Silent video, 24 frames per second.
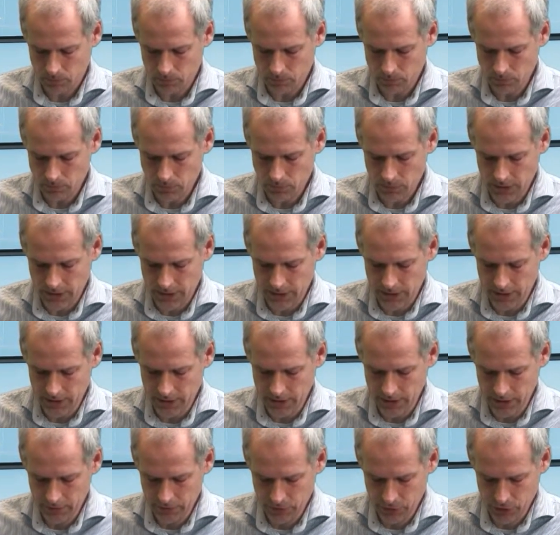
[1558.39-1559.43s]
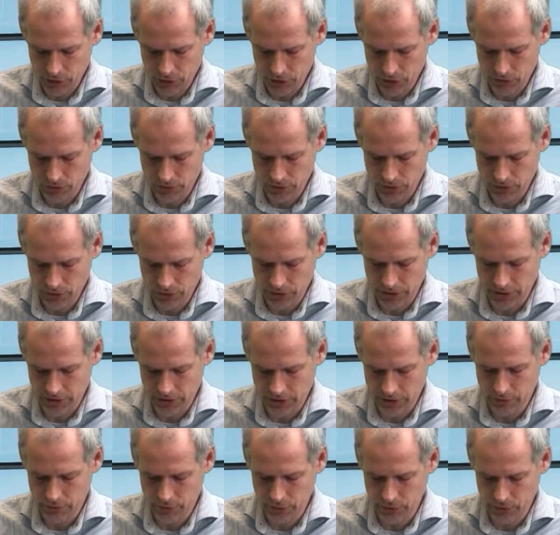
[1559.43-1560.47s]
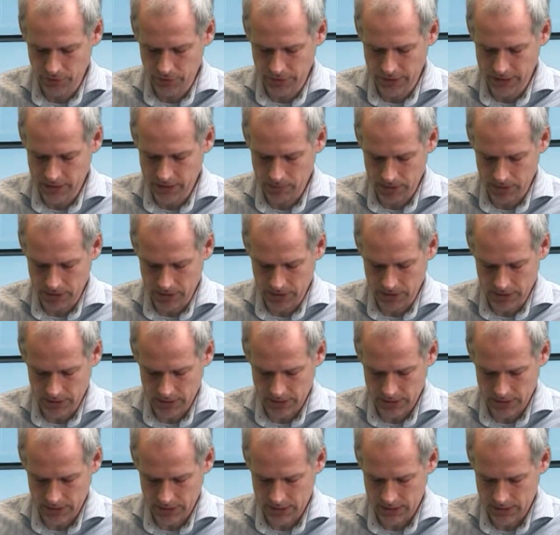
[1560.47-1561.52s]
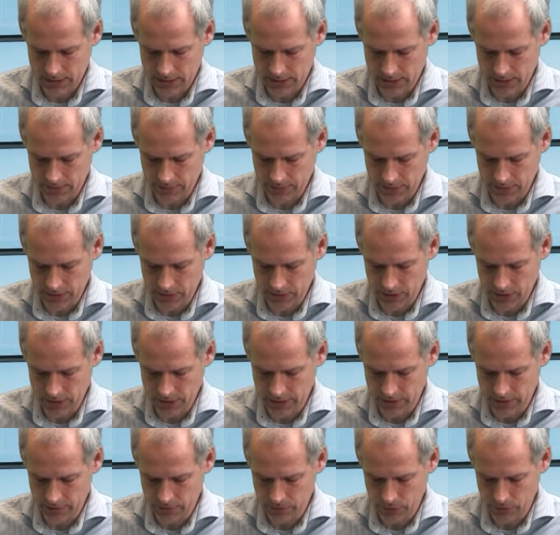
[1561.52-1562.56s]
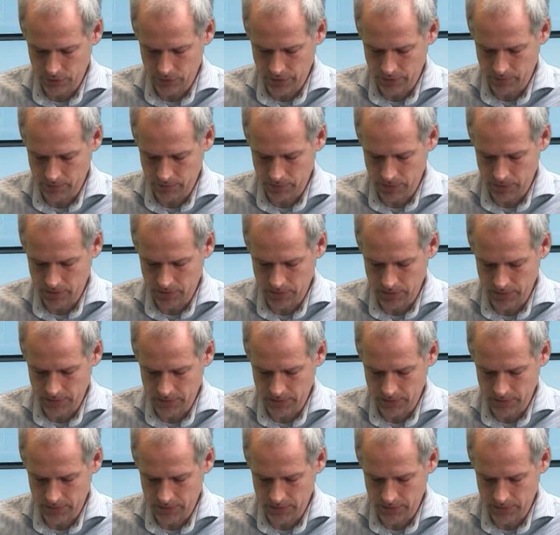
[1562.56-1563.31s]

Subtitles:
And then I have to go to here to phosphate because we just did a phosphate measurement.